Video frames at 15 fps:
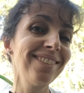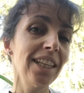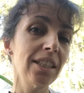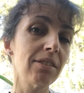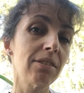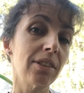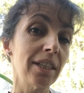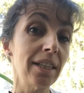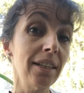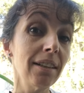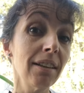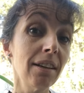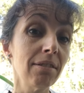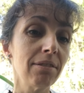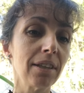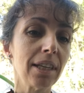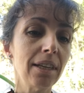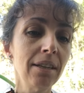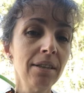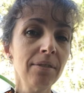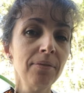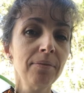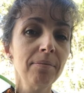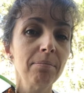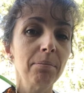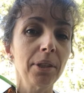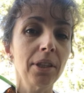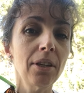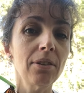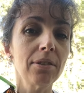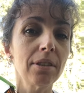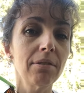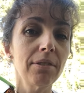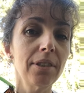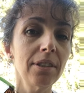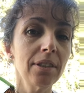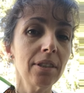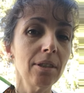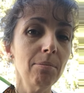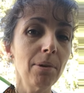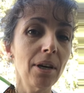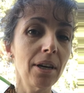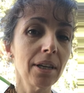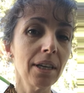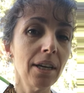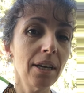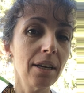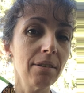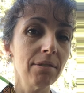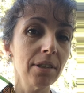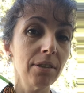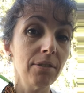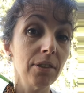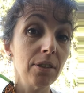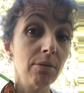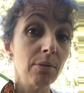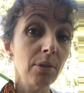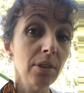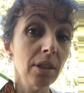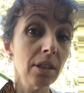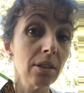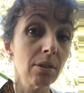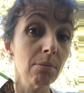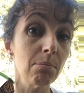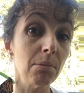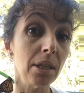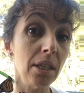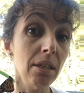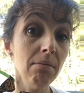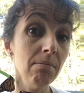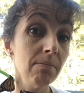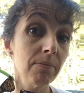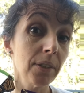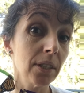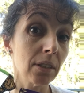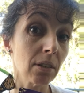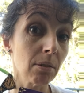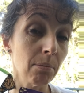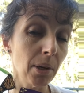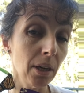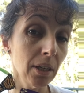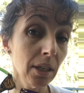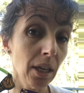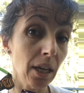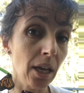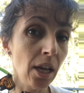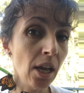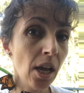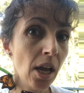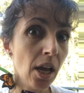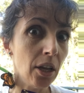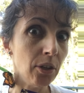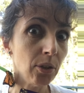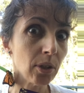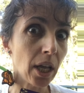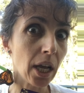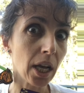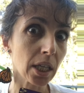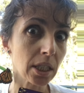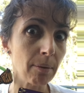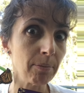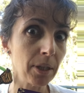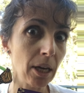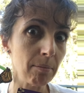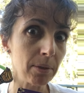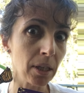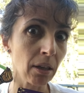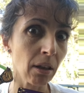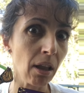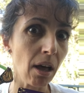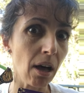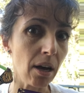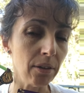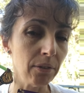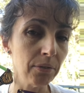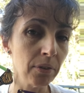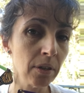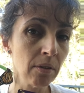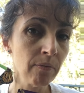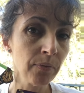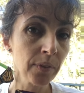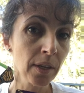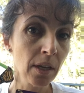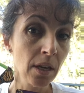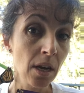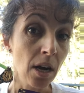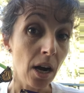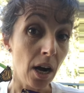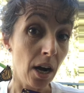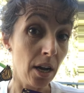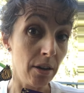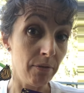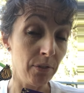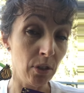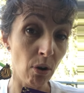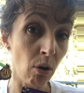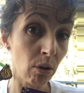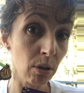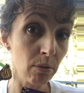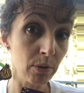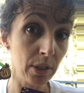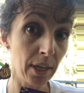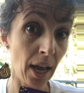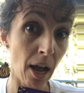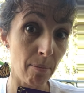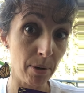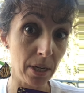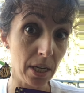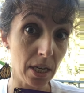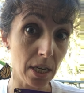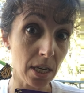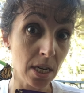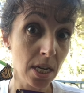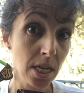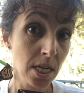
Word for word: It's really lovely. Because everything's gonna be okay, even if it's walking on me, it's gonna be okay. And you like, sometimes in life, I have no clue what's happening.